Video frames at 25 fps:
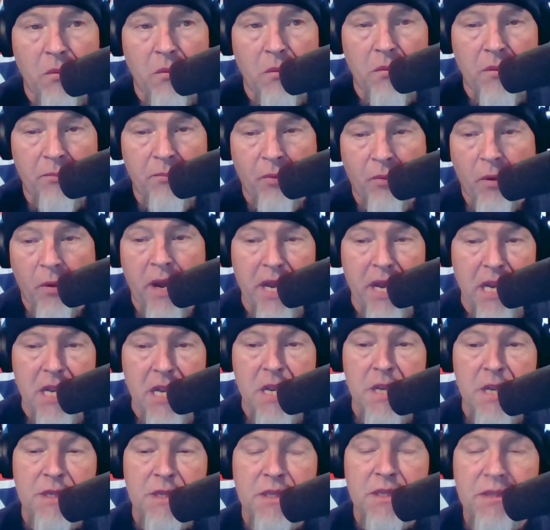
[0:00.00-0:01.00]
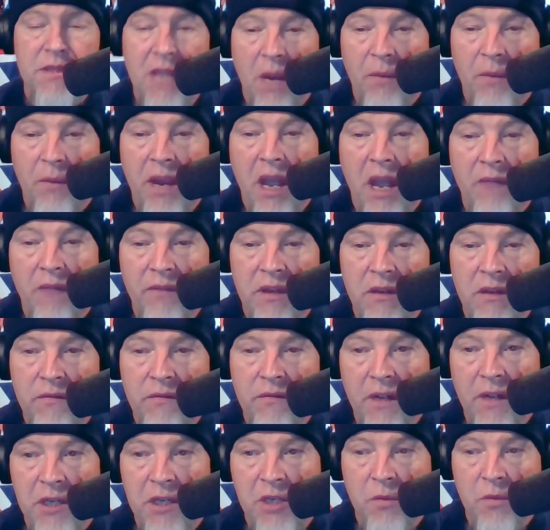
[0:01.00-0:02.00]
The point is that we have
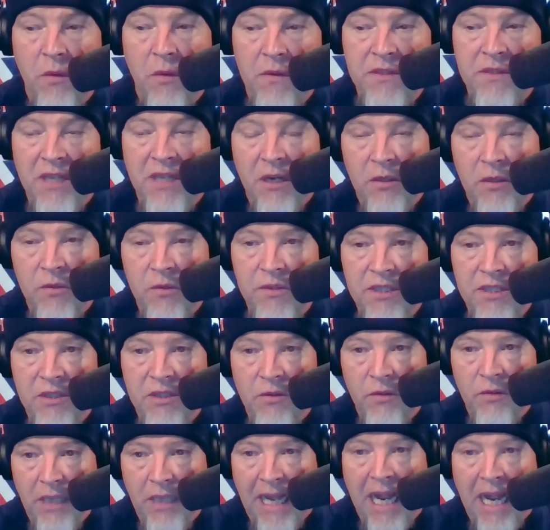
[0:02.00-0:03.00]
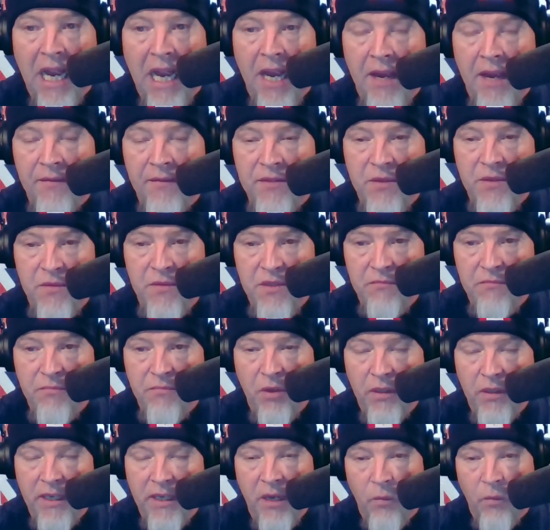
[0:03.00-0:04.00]
individuals that are losing their lives. There's a
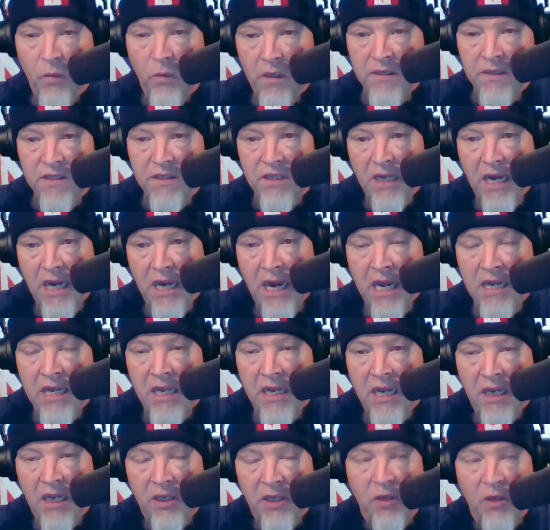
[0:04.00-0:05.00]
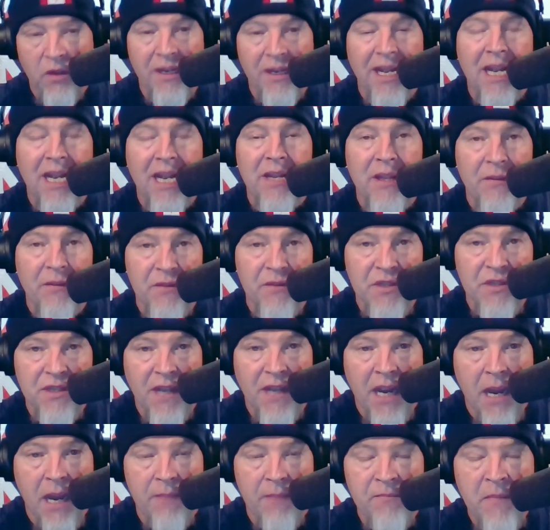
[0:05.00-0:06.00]
bully on one side and a little guy on the other
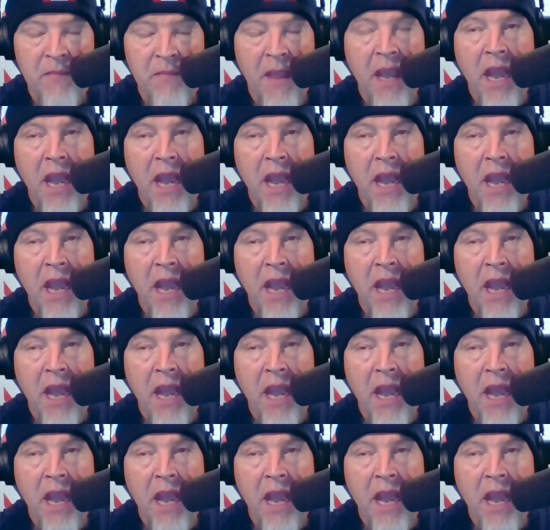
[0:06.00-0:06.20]
side.